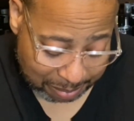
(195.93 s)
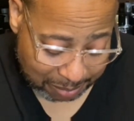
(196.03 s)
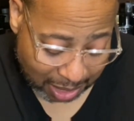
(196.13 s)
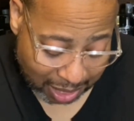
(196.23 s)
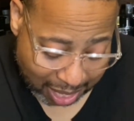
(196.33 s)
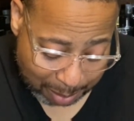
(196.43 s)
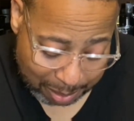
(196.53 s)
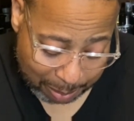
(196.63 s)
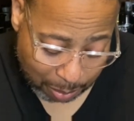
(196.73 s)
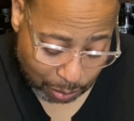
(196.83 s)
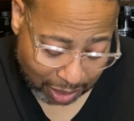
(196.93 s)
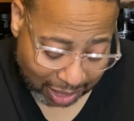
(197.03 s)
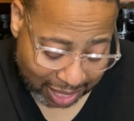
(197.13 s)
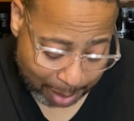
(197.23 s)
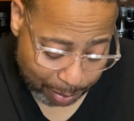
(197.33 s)
lot of people were
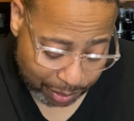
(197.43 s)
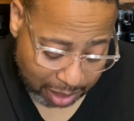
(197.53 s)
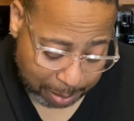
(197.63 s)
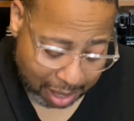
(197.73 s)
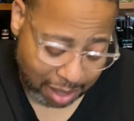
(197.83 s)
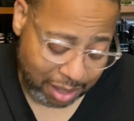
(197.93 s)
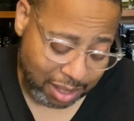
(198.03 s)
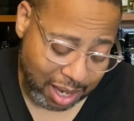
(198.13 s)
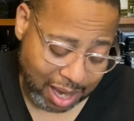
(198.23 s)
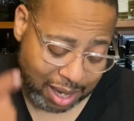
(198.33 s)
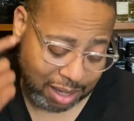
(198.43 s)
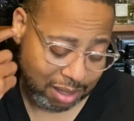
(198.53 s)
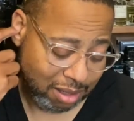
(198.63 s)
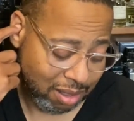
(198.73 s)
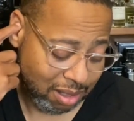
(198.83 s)
clamoring about it and
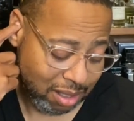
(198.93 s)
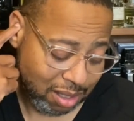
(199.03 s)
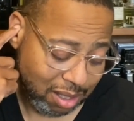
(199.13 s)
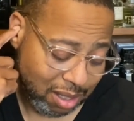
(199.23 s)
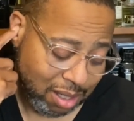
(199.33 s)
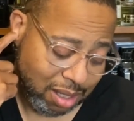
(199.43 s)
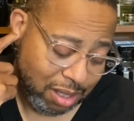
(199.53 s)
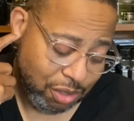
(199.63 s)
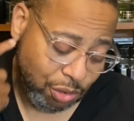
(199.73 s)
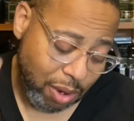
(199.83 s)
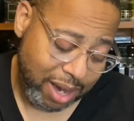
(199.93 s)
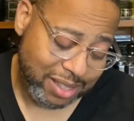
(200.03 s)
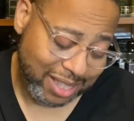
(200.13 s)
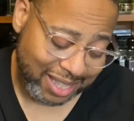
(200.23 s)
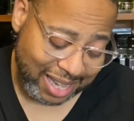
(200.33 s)
trying
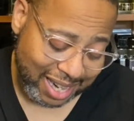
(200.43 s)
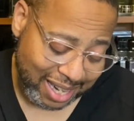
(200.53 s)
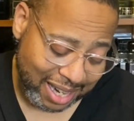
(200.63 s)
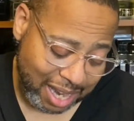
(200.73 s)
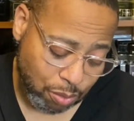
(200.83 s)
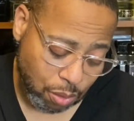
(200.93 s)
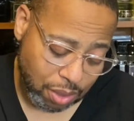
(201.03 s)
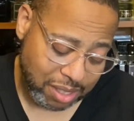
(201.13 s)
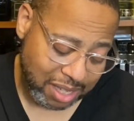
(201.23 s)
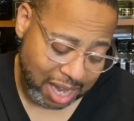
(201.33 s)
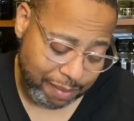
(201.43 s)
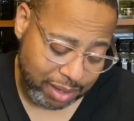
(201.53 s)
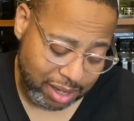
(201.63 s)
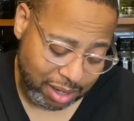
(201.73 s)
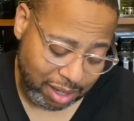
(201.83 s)
to get it and wanted to have it
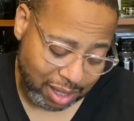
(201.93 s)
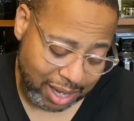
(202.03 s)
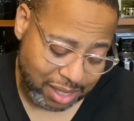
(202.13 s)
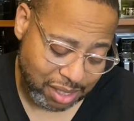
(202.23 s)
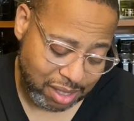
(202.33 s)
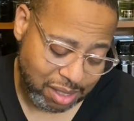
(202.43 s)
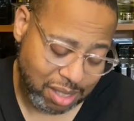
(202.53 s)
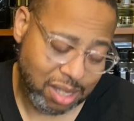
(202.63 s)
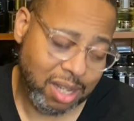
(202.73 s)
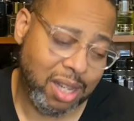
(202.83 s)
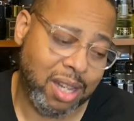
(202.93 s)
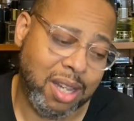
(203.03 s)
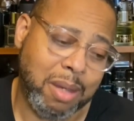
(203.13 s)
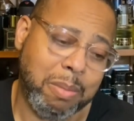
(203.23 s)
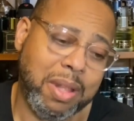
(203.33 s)
in their collections.
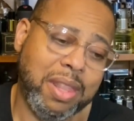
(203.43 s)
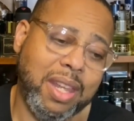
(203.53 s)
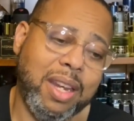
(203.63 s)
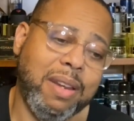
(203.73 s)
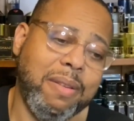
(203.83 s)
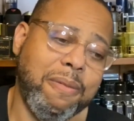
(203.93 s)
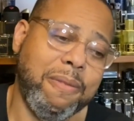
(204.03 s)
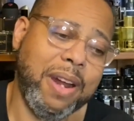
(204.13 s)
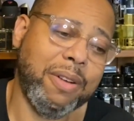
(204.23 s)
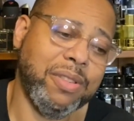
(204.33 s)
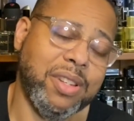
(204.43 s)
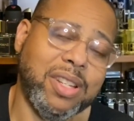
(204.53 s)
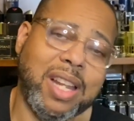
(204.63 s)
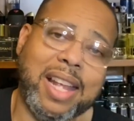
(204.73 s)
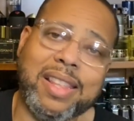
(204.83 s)
But then
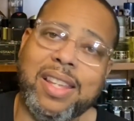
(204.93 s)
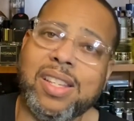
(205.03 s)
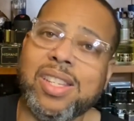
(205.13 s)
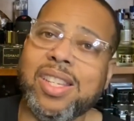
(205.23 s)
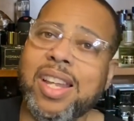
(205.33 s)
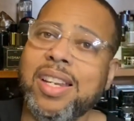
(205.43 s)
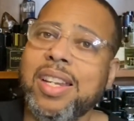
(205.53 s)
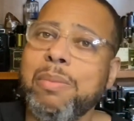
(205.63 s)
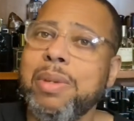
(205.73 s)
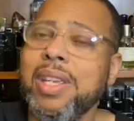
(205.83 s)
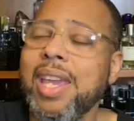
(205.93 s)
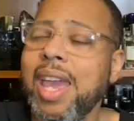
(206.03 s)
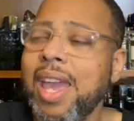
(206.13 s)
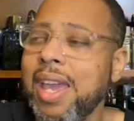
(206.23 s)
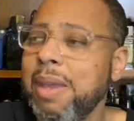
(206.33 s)
fragrances like this suddenly
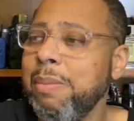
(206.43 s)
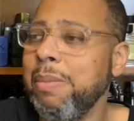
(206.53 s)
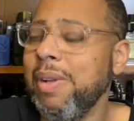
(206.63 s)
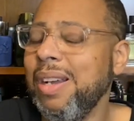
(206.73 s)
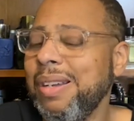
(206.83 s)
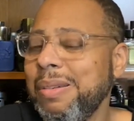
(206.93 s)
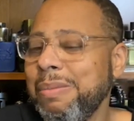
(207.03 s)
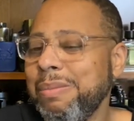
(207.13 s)
became, I